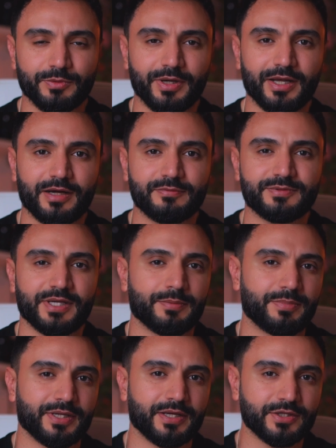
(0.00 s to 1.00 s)
will have the
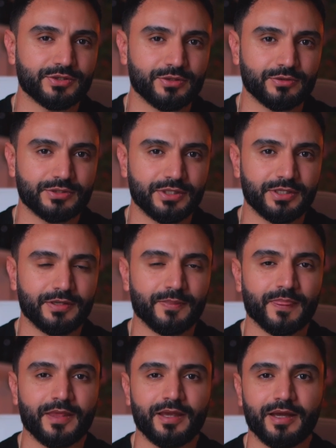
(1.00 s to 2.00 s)
application logic
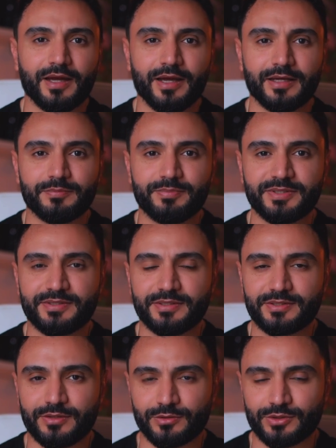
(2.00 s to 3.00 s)
and
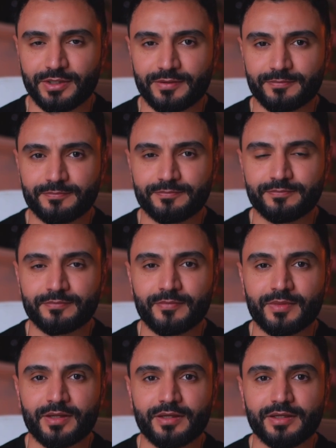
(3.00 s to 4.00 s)
business logic.
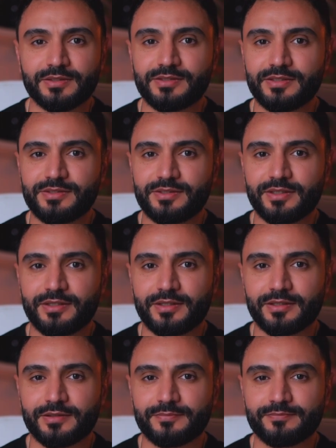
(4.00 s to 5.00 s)
In this
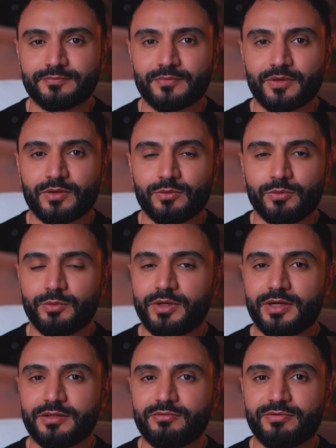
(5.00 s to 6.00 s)
circle, we
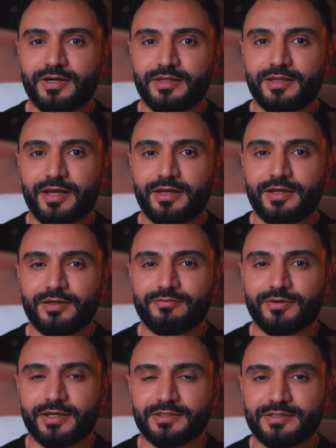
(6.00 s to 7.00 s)
will not find any
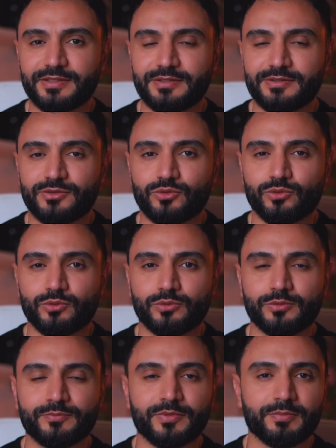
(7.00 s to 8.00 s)
references
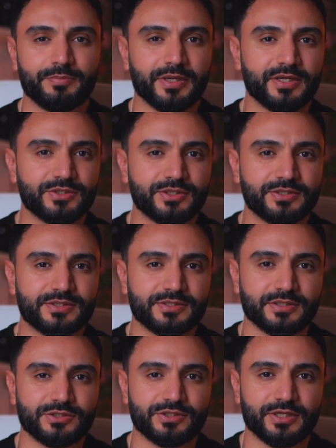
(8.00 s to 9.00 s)
to packages
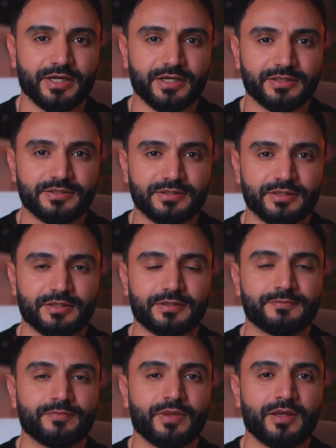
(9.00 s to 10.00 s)
such as
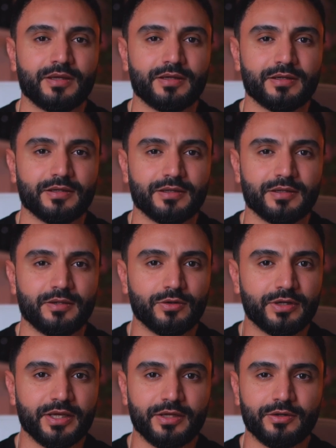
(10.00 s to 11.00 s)
uh, uh,
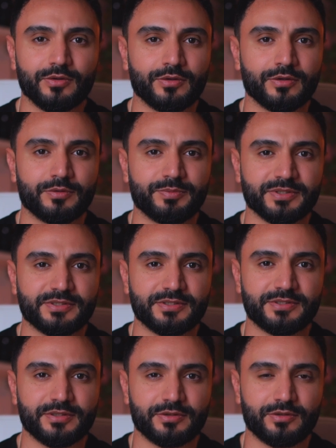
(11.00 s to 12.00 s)
logging or
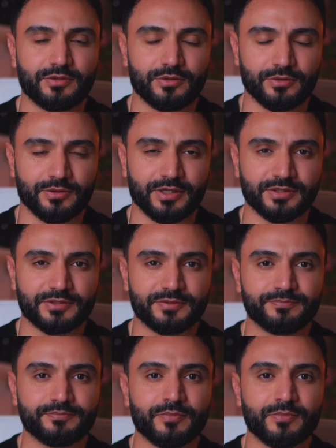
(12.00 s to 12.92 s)
persistent ignorance.